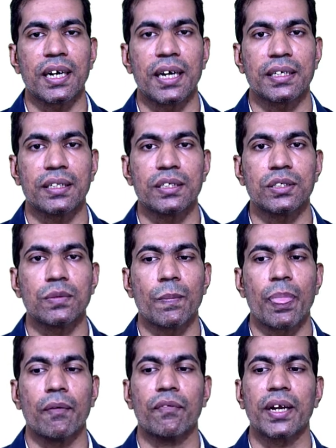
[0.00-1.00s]
like this.
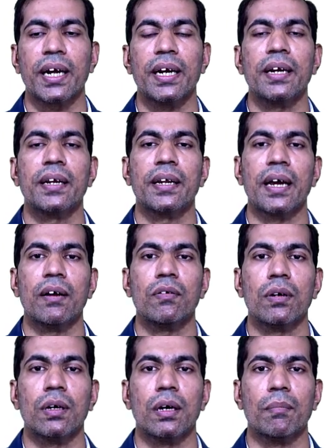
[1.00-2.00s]
We can
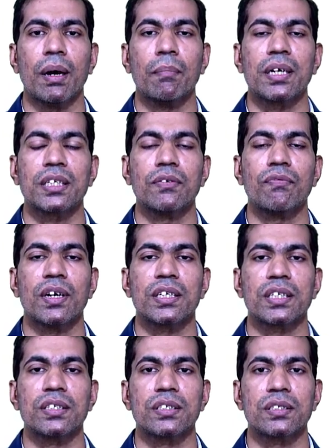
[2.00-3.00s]
derive membership
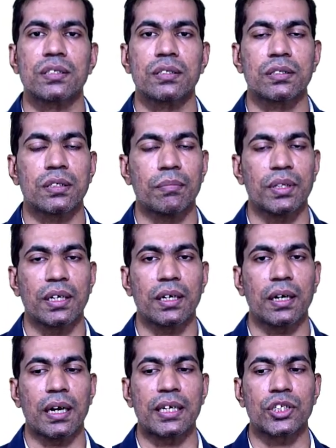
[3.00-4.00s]
functions
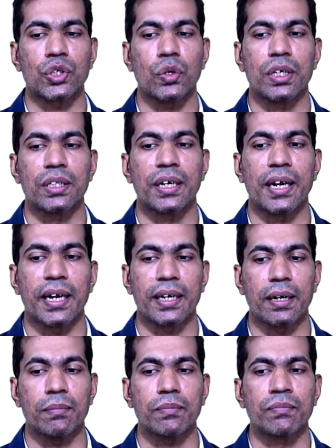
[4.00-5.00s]
something as shown in the
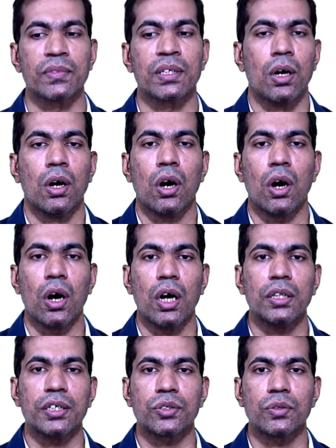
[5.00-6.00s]
diagram. All
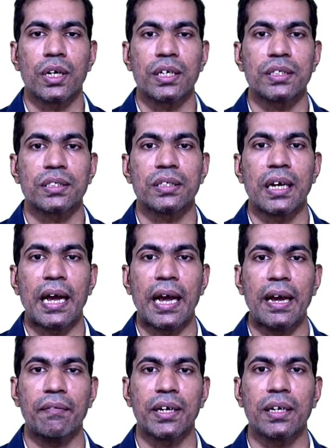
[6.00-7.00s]
the students
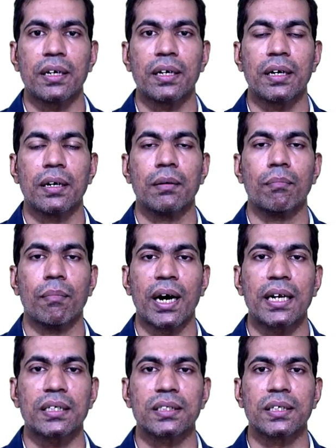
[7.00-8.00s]
having
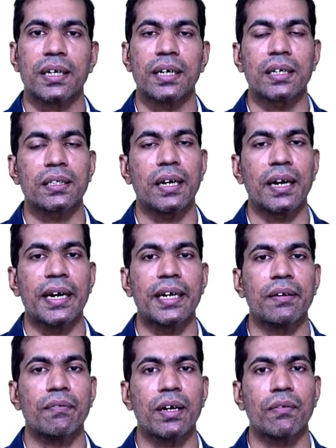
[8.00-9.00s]
marks greater than
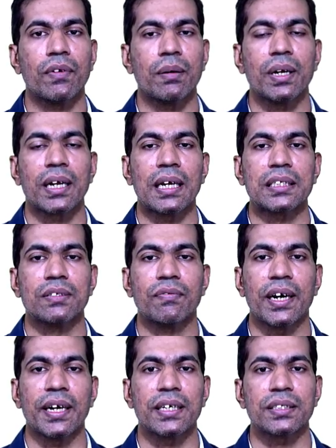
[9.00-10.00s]
91 will be
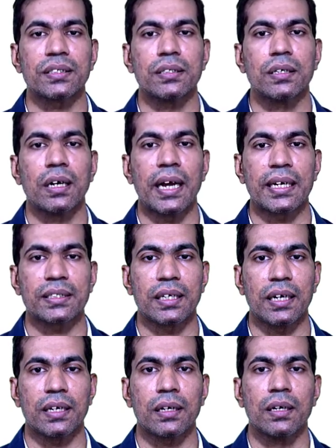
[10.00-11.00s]
classified as
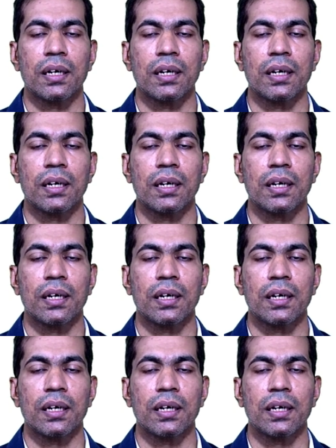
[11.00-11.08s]
excellent,